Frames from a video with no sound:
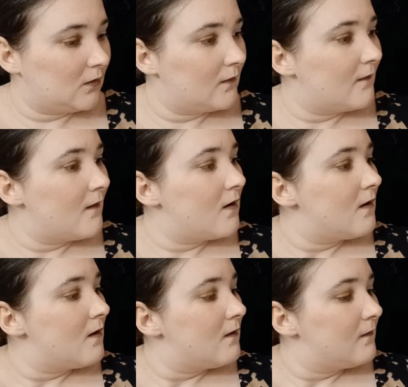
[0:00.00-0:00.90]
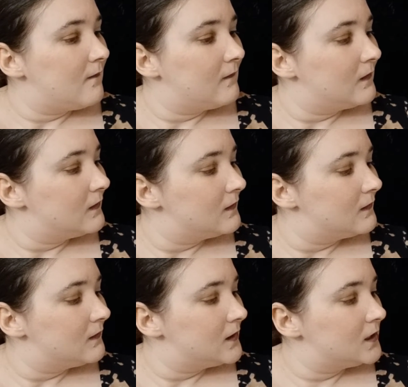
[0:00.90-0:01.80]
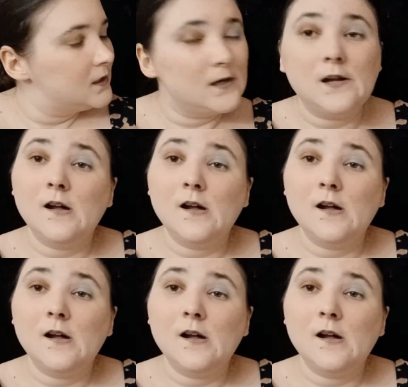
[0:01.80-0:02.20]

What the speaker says: No one is speaking in this clip.